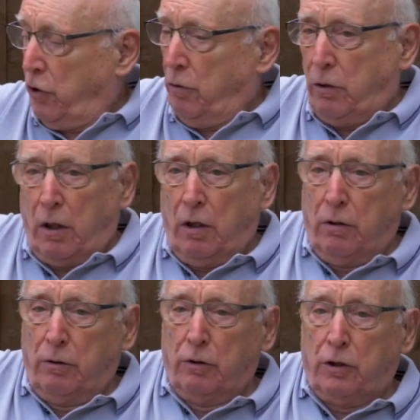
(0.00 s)
you
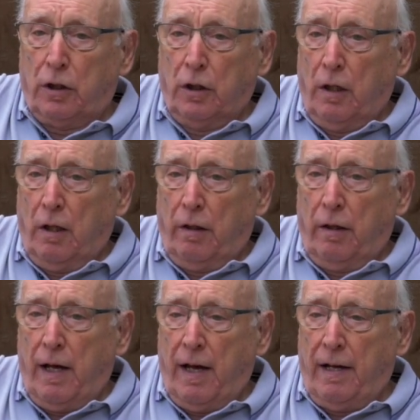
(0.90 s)
close
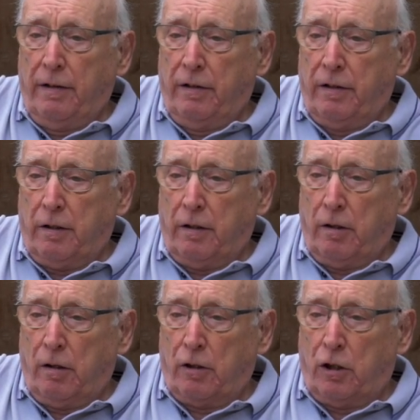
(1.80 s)
the hand,
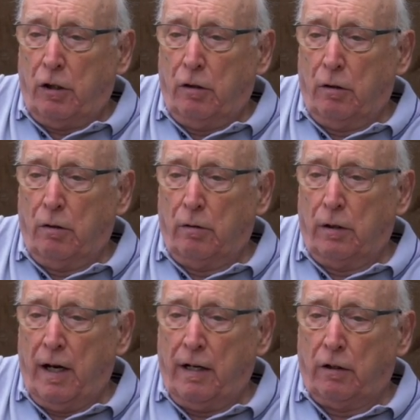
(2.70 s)
the cue,
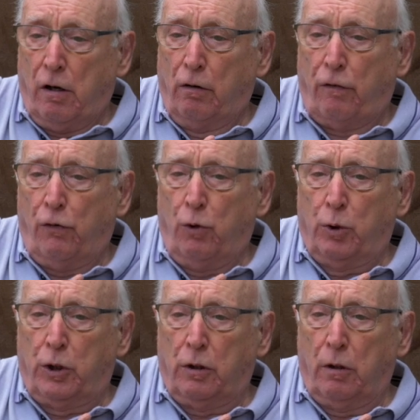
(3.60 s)
the hand goes
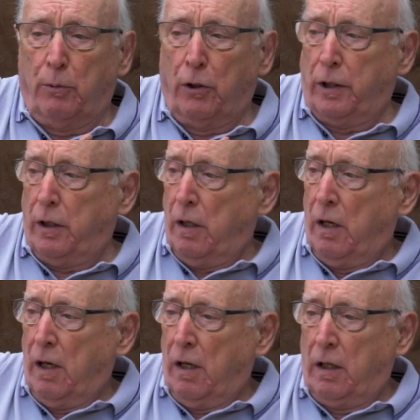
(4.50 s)
forward to the body
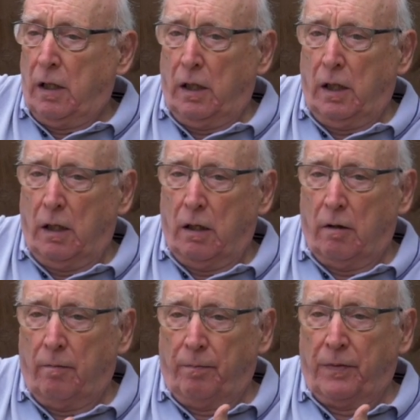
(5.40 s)
here.
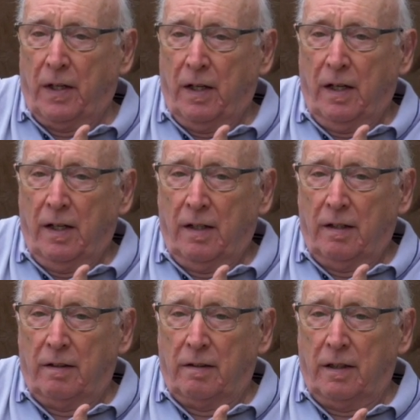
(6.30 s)

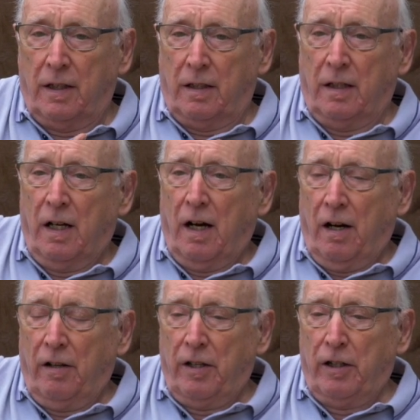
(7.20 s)
All right.
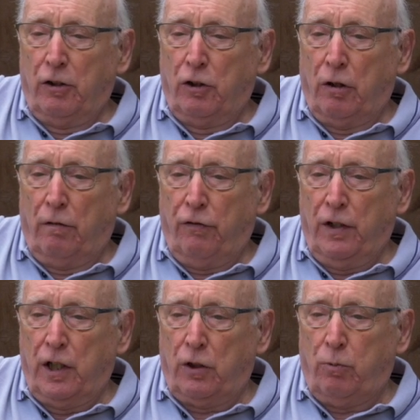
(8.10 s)
And then you should
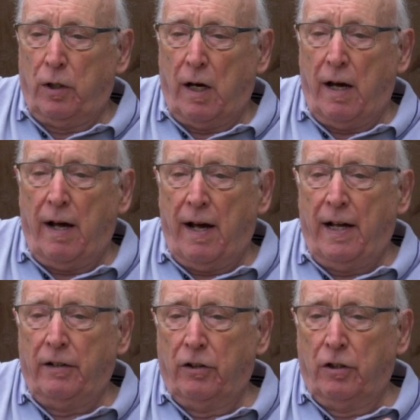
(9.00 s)
finish with that
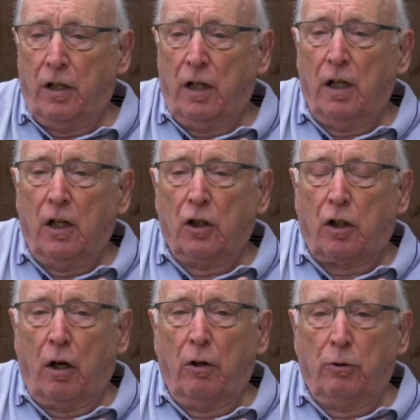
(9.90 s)
hand
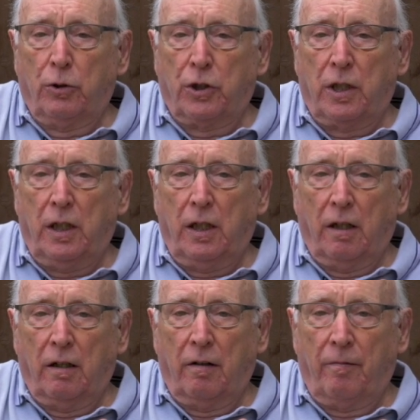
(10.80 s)
closed here.